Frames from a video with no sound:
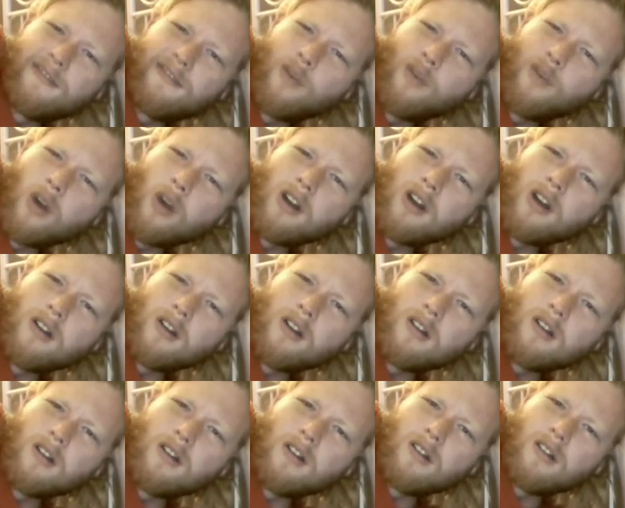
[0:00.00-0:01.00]
four,
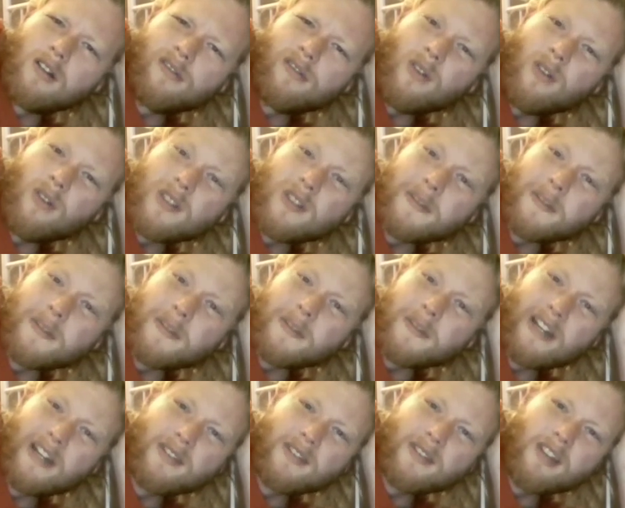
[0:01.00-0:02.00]
four
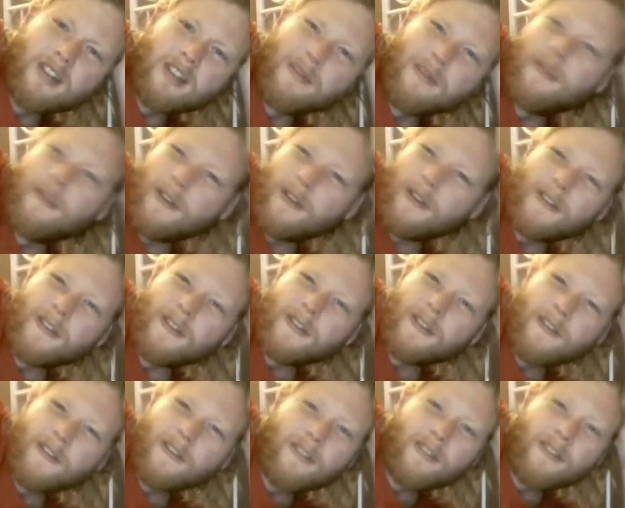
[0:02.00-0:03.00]
subscribers, now I'm at
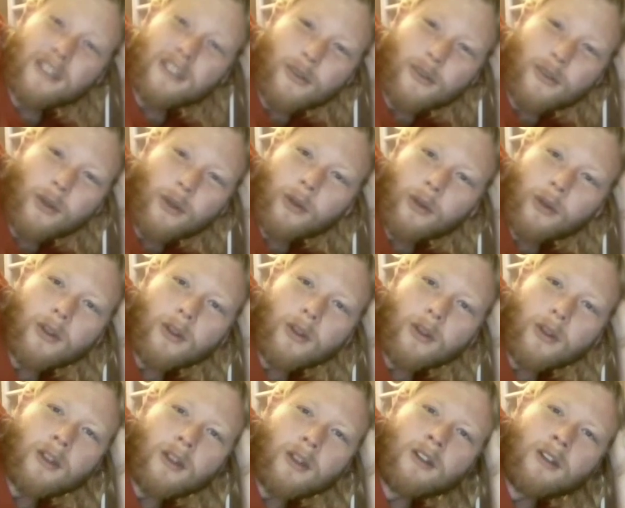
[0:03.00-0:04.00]
52.
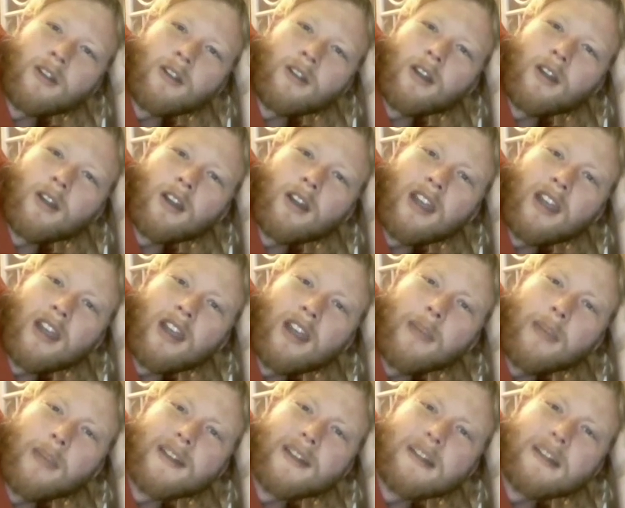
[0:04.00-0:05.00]
Keep
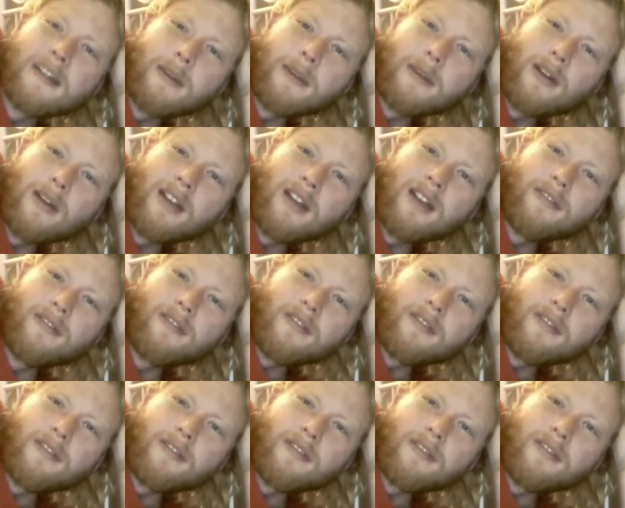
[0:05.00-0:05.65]
this up and I'll have